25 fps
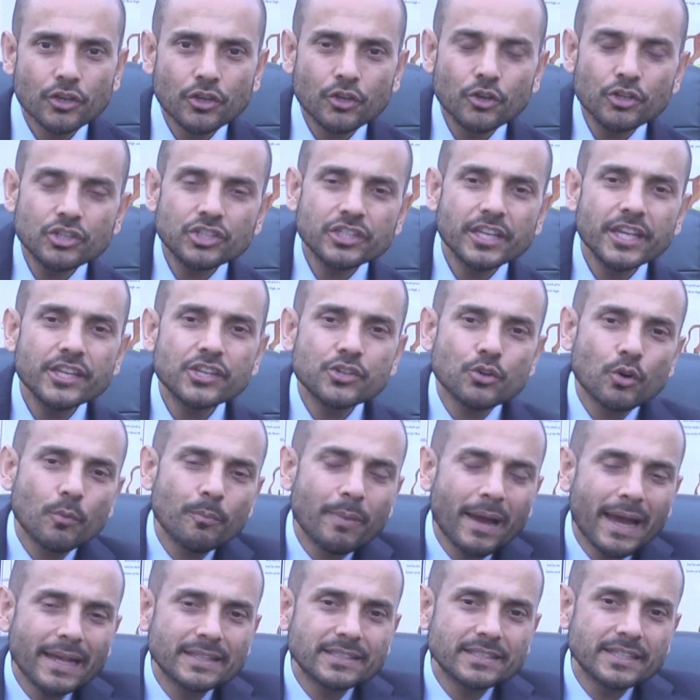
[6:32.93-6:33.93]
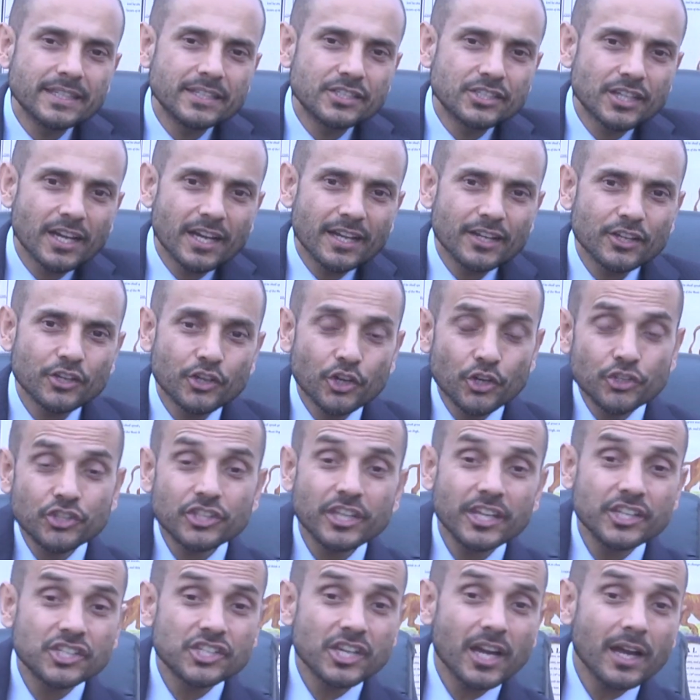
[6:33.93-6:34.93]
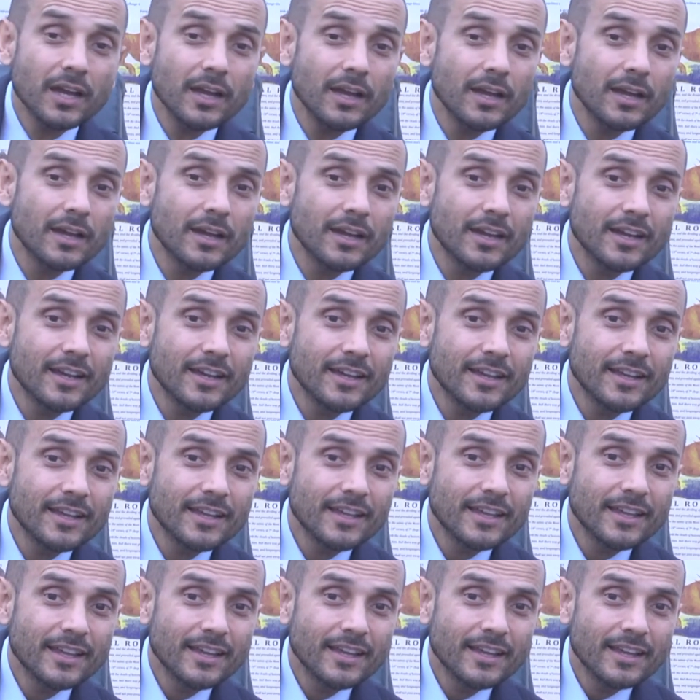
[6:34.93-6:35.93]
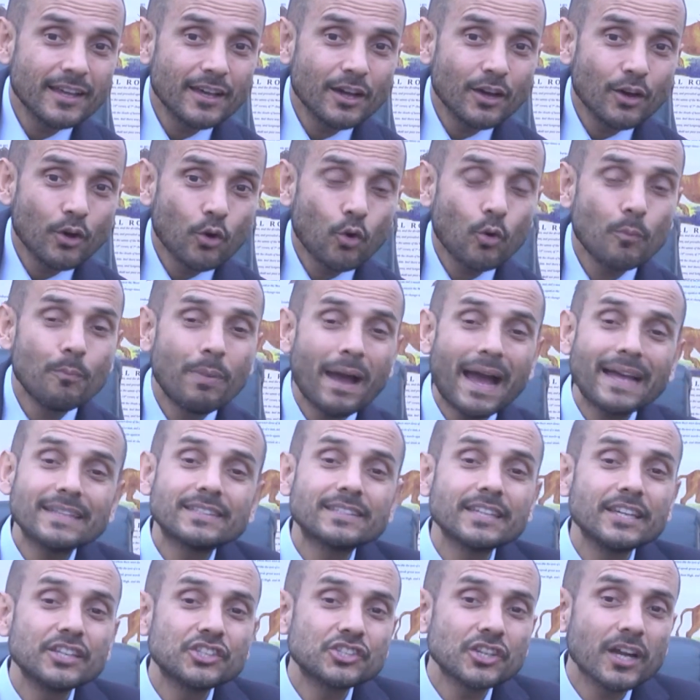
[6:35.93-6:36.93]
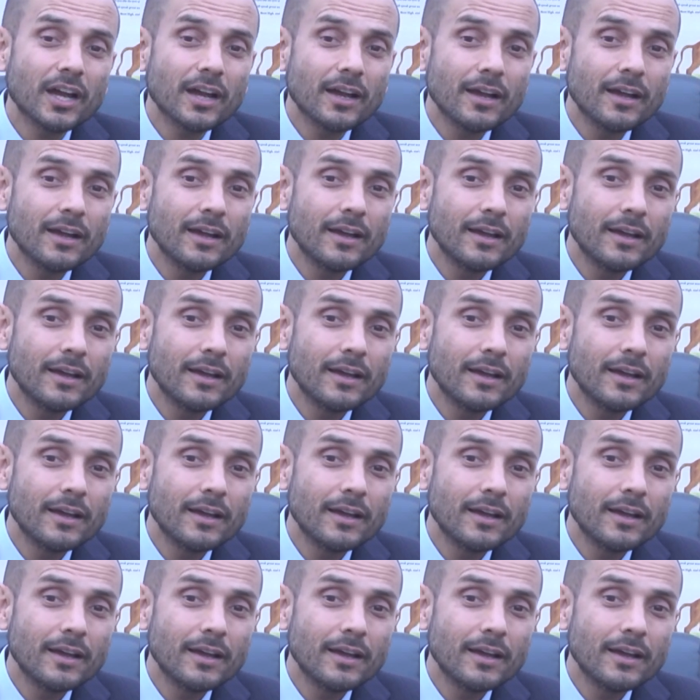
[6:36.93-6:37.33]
Good teacher or bad teacher? Good teacher or bad teacher?